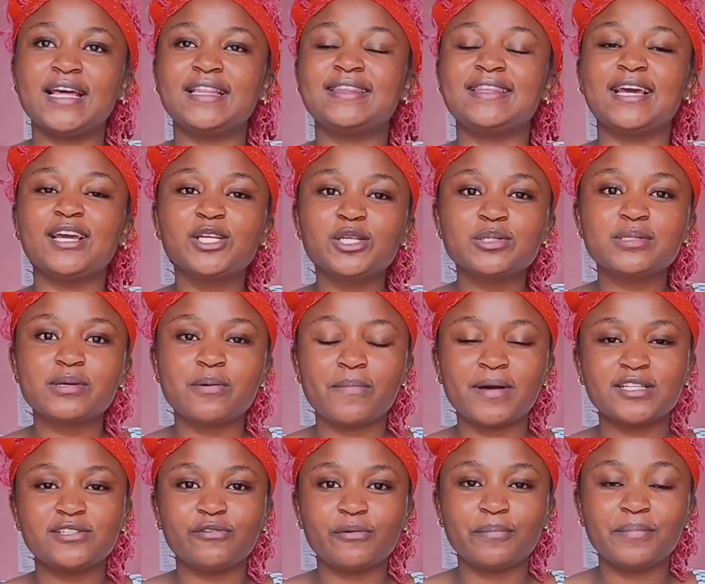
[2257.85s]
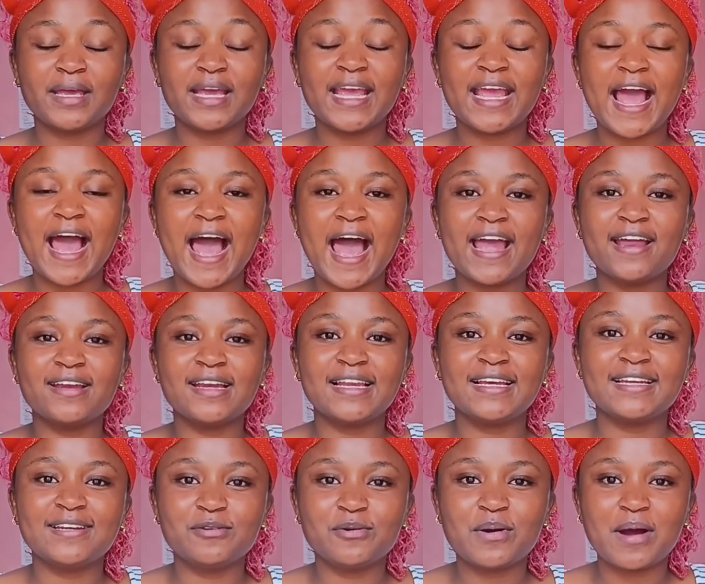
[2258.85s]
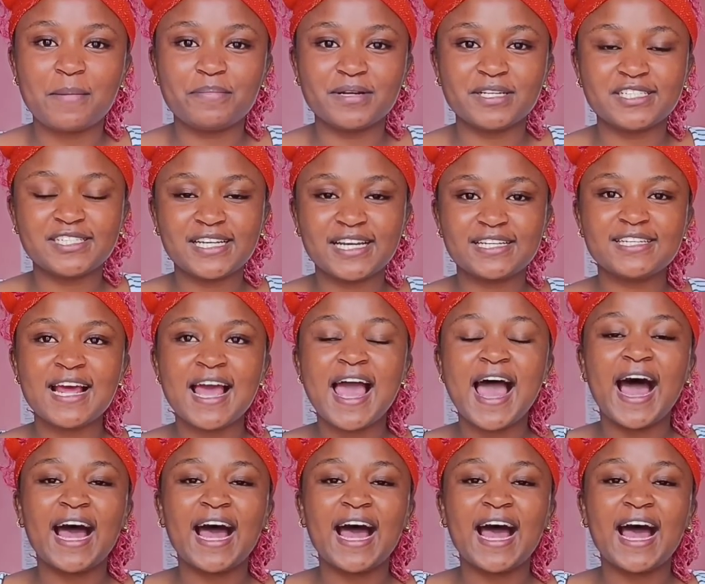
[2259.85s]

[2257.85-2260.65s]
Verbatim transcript: And thank you so much for being here. I really do appreciate.